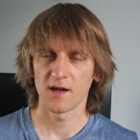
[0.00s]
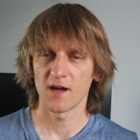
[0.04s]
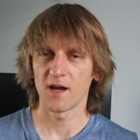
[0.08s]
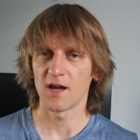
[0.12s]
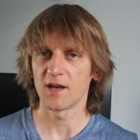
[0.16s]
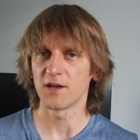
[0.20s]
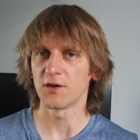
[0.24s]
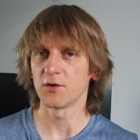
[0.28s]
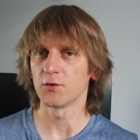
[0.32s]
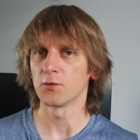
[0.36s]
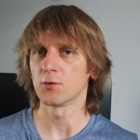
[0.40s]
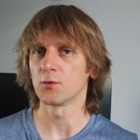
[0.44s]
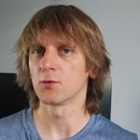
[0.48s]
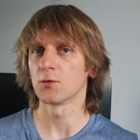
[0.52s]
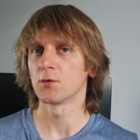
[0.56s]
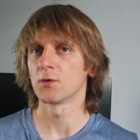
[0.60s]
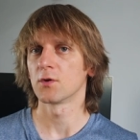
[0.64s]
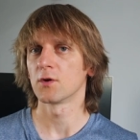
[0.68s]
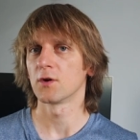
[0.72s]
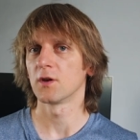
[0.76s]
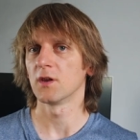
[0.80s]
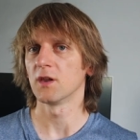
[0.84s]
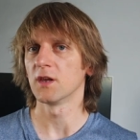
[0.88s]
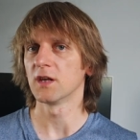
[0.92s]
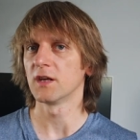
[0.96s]
and you
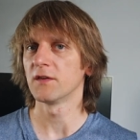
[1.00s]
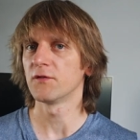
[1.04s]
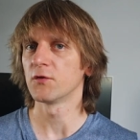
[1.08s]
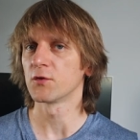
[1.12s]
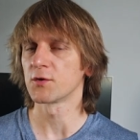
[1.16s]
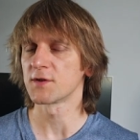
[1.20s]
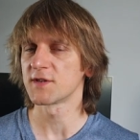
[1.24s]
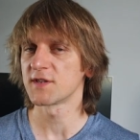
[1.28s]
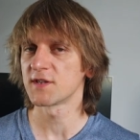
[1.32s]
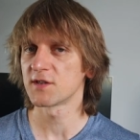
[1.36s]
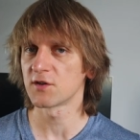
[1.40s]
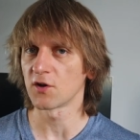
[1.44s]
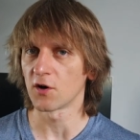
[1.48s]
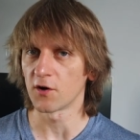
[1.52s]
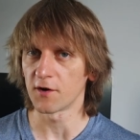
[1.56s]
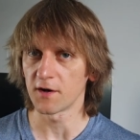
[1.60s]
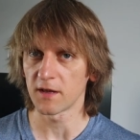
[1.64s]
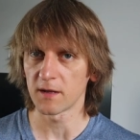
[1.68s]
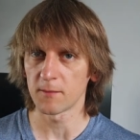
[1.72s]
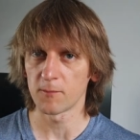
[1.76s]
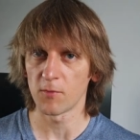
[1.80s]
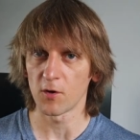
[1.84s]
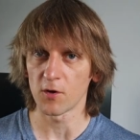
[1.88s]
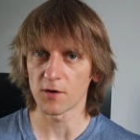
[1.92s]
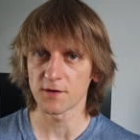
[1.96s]
leave your
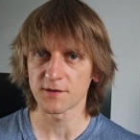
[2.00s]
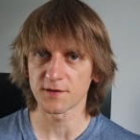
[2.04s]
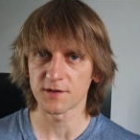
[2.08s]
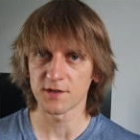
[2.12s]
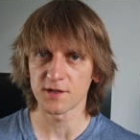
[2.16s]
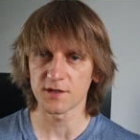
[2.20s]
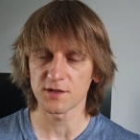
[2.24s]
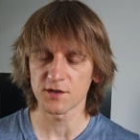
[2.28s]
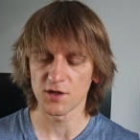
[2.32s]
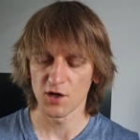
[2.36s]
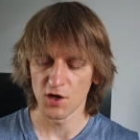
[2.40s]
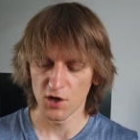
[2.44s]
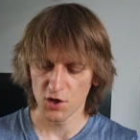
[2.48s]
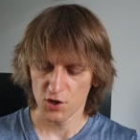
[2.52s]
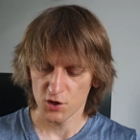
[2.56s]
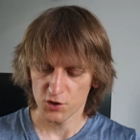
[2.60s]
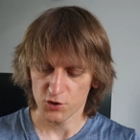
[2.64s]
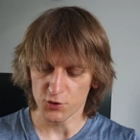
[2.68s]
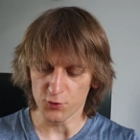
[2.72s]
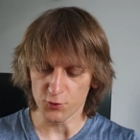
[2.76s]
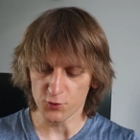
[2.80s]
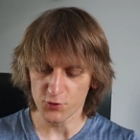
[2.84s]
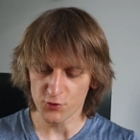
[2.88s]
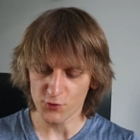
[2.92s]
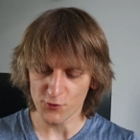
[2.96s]
starting boxes,
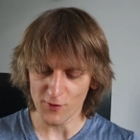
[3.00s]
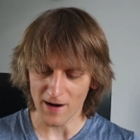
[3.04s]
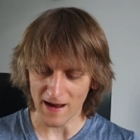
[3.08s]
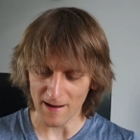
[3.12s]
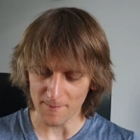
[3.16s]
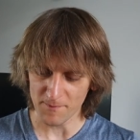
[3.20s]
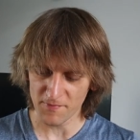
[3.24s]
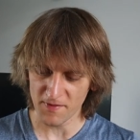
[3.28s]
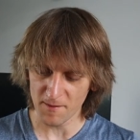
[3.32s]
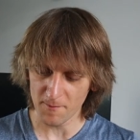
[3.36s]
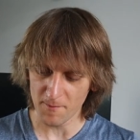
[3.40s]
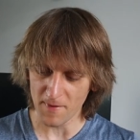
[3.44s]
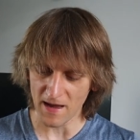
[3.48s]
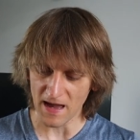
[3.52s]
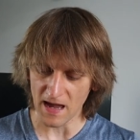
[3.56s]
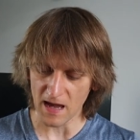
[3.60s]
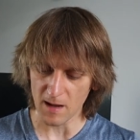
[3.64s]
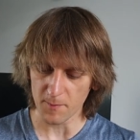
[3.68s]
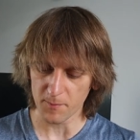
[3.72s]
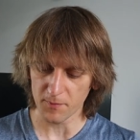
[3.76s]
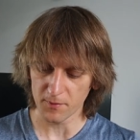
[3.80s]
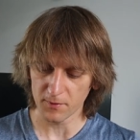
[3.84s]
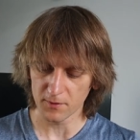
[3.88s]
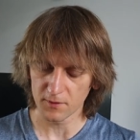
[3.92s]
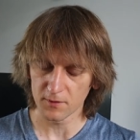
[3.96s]
you grab the
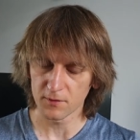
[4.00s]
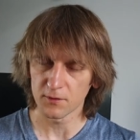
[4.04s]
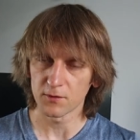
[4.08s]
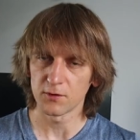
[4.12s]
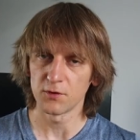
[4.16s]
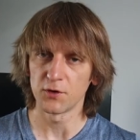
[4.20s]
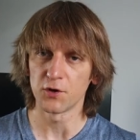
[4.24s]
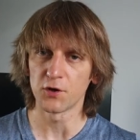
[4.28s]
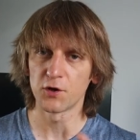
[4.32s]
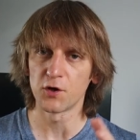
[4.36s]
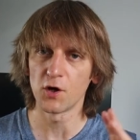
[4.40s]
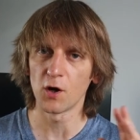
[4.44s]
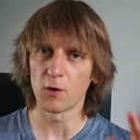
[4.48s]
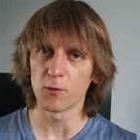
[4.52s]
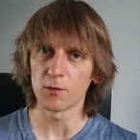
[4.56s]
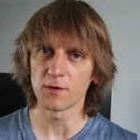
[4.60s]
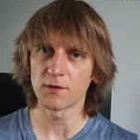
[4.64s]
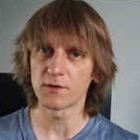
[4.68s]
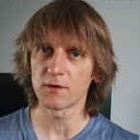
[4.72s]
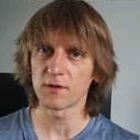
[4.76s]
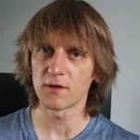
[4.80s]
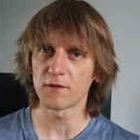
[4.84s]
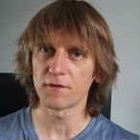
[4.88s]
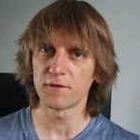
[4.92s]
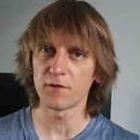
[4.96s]
map, you go
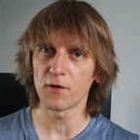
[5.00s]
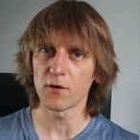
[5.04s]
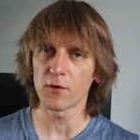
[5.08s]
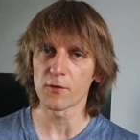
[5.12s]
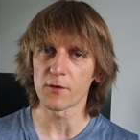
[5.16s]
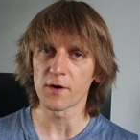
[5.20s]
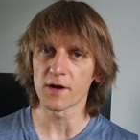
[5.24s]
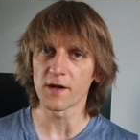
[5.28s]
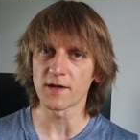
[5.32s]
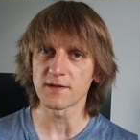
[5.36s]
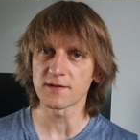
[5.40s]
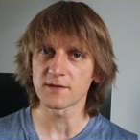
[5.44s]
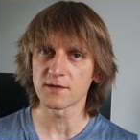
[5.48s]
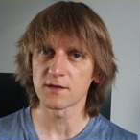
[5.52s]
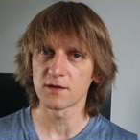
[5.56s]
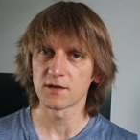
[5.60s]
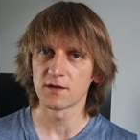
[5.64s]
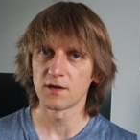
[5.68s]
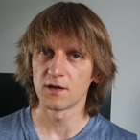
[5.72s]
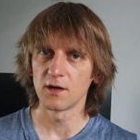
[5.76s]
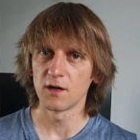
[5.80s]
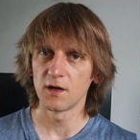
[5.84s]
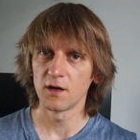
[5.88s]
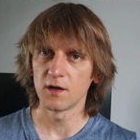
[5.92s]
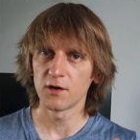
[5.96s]
into the forest,
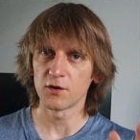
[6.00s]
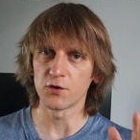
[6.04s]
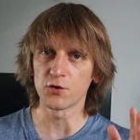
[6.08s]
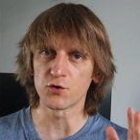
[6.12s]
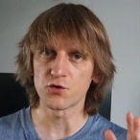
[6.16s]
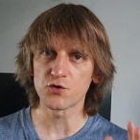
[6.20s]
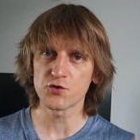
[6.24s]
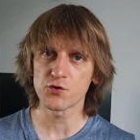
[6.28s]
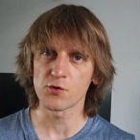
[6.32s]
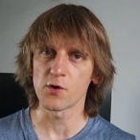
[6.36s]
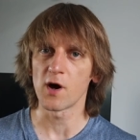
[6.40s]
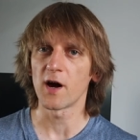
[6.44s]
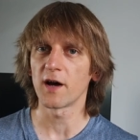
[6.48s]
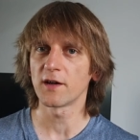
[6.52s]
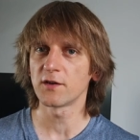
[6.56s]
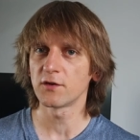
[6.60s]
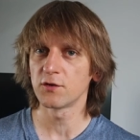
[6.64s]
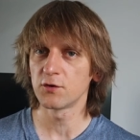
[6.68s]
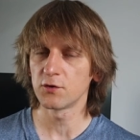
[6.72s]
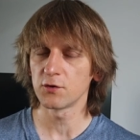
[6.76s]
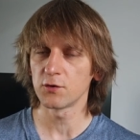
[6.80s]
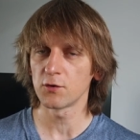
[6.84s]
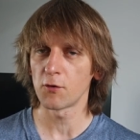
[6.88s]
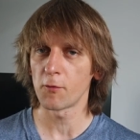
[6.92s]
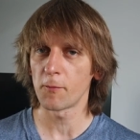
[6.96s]
you try to
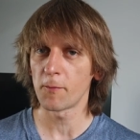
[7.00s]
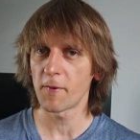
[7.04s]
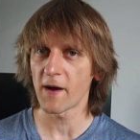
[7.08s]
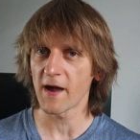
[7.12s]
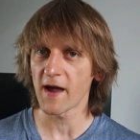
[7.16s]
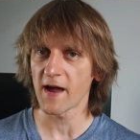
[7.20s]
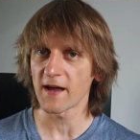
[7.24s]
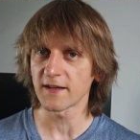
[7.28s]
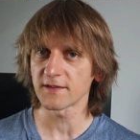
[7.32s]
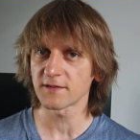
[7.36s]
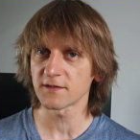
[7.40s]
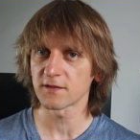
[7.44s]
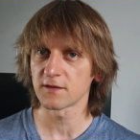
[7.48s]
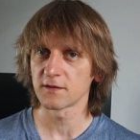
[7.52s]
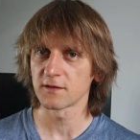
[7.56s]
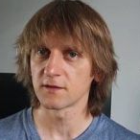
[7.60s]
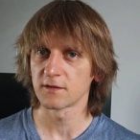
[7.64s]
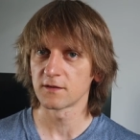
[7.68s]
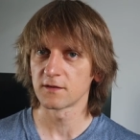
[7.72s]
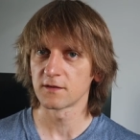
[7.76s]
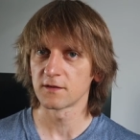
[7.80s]
do your best,